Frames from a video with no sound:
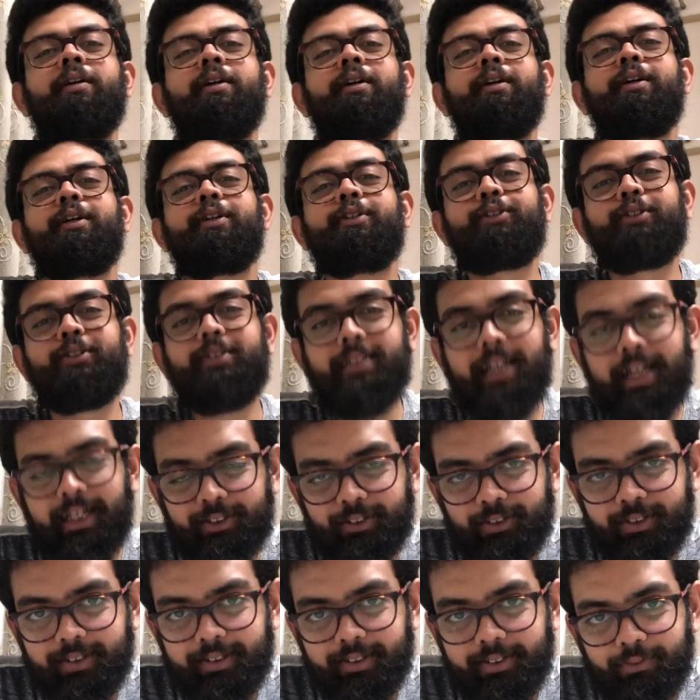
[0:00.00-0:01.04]
So that's
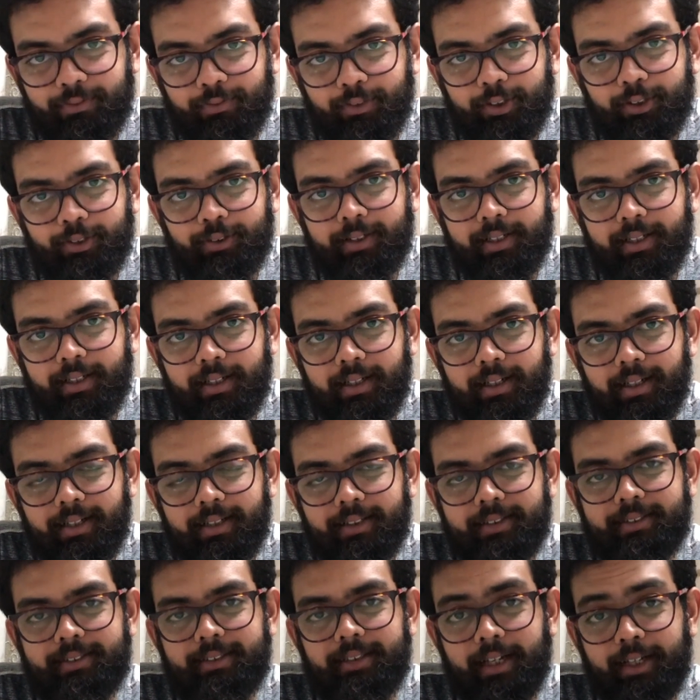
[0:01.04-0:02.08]
it for today guys.
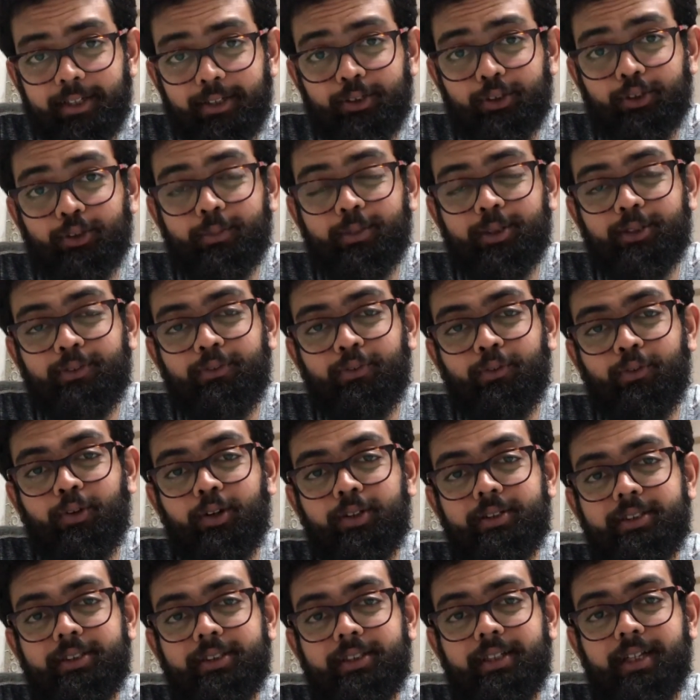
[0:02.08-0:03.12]
Thank you so much for
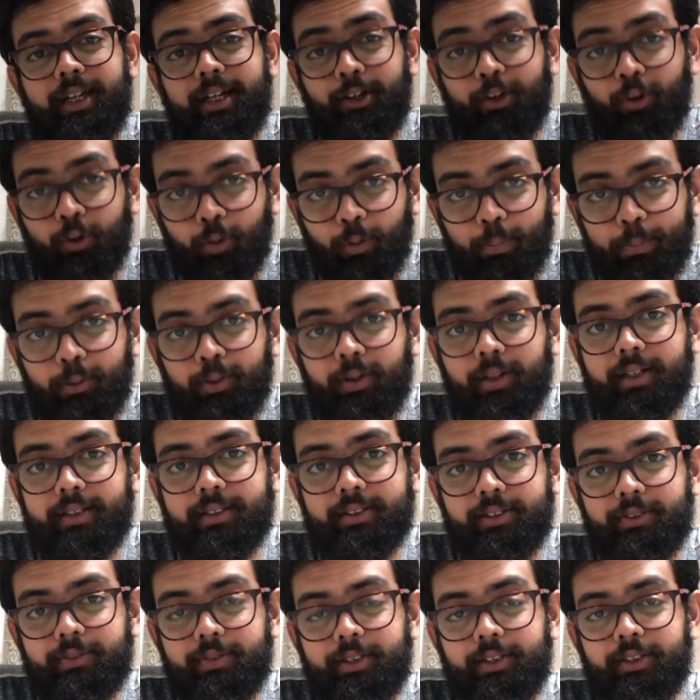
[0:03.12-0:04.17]
watching. I hope you like this
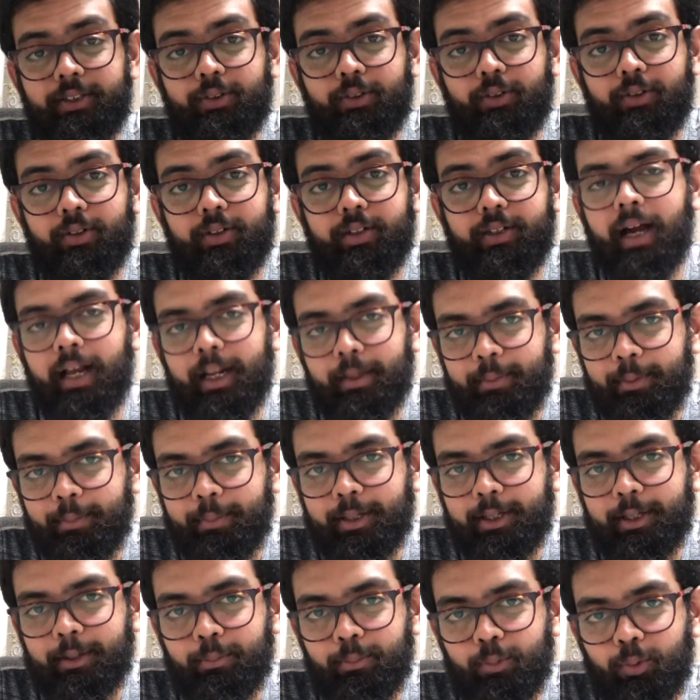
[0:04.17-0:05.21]
video.
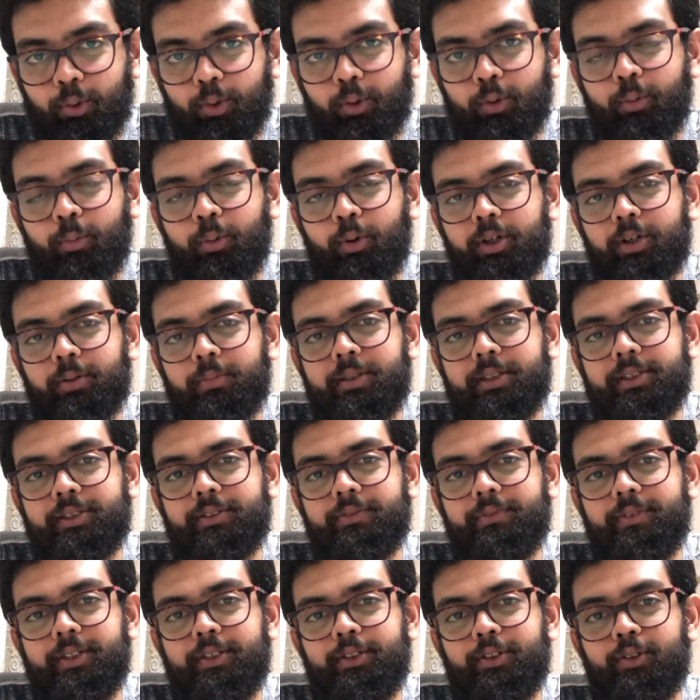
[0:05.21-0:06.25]
I'll be making more home
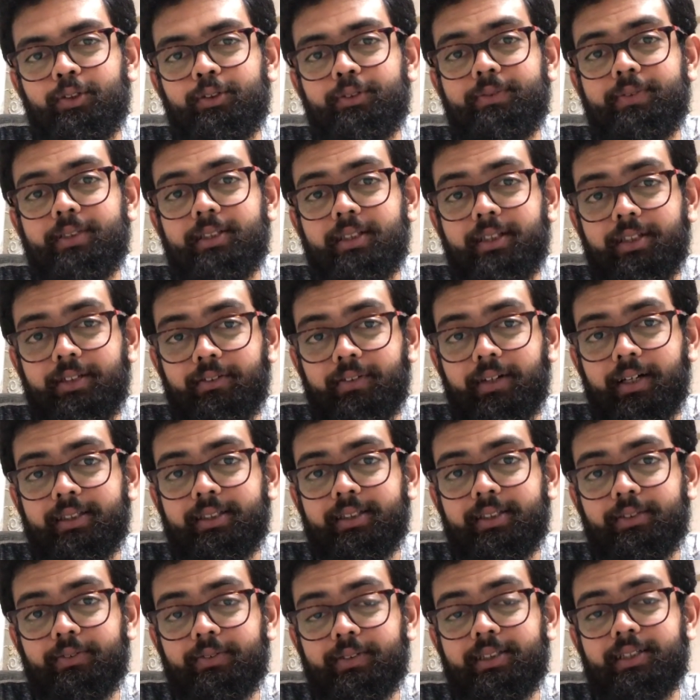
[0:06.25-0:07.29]
automation videos with the
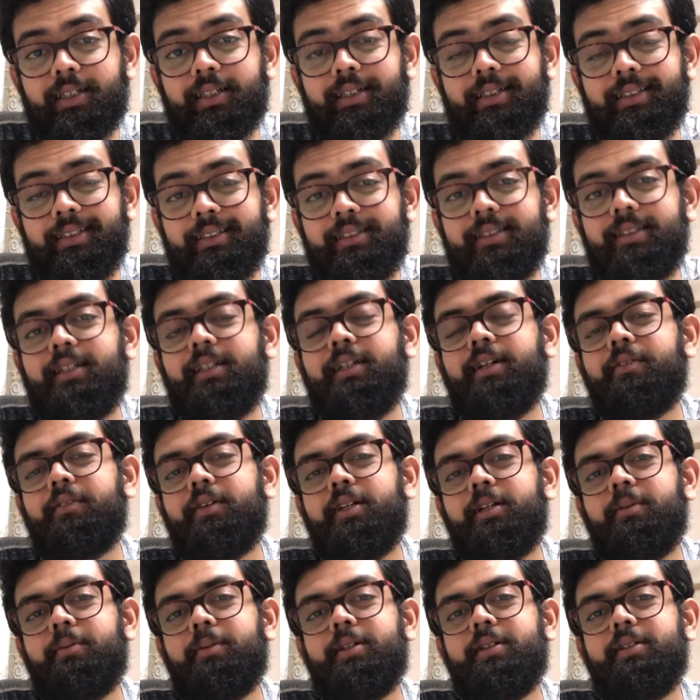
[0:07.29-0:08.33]
devices which are
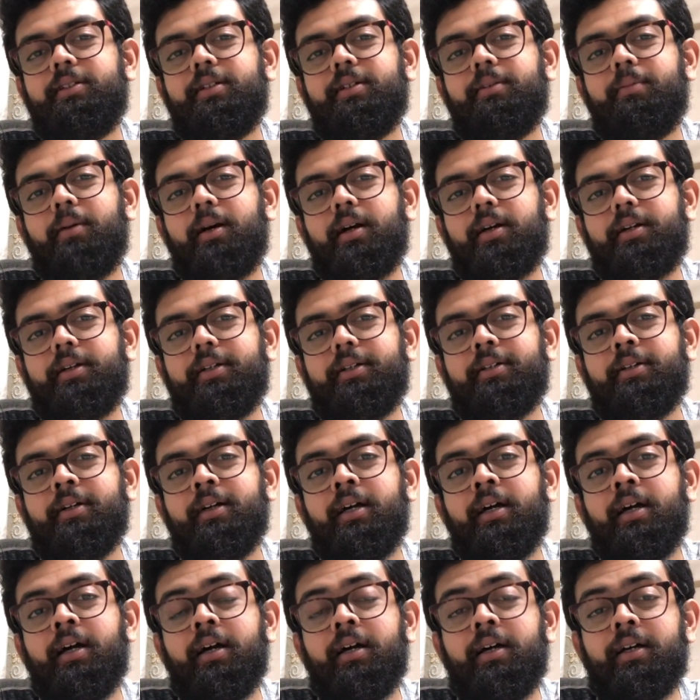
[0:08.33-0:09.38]
easily available in the
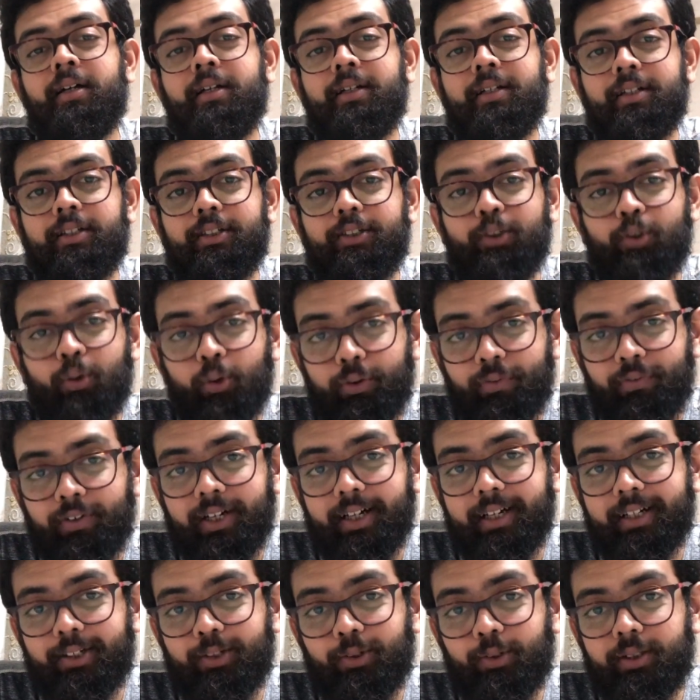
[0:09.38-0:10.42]
market. Don't
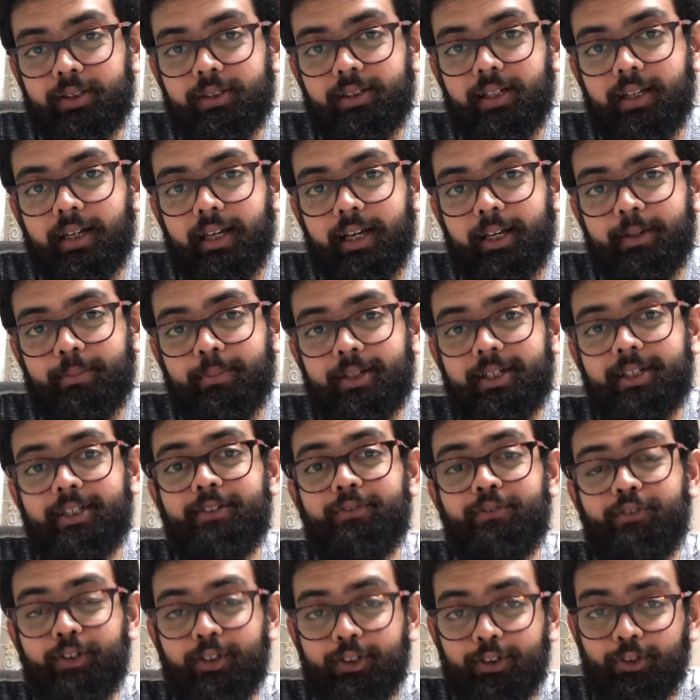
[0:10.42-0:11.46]
forget to hit the like button.
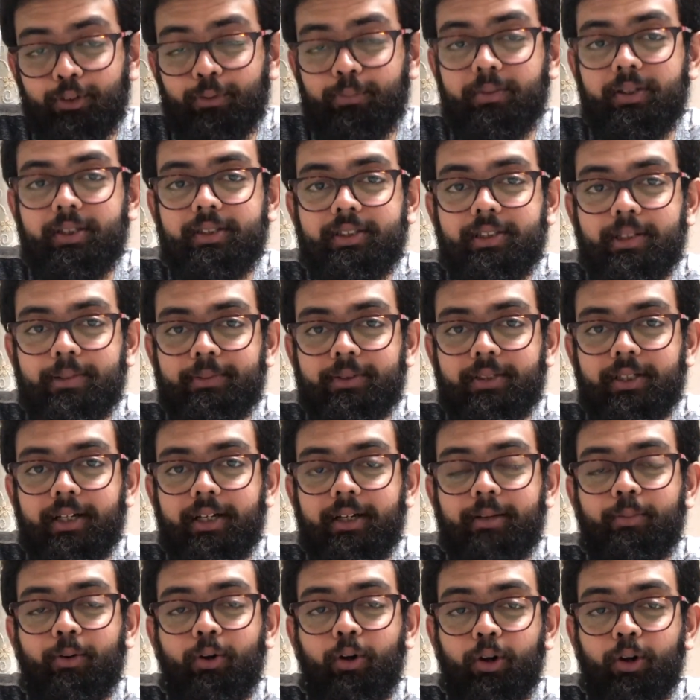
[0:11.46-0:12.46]
If you're new, please subscribe.